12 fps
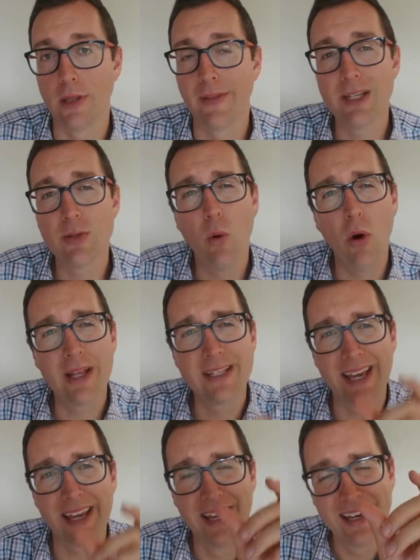That's why it's
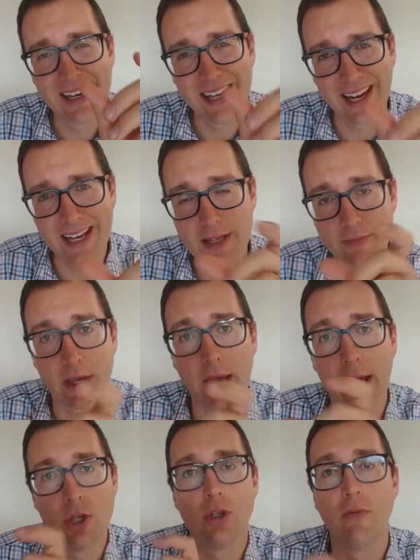a
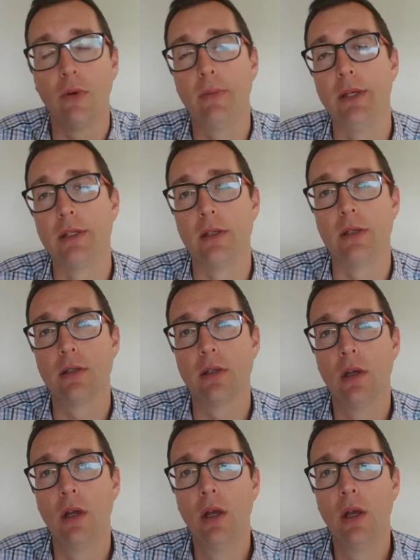classification of a business.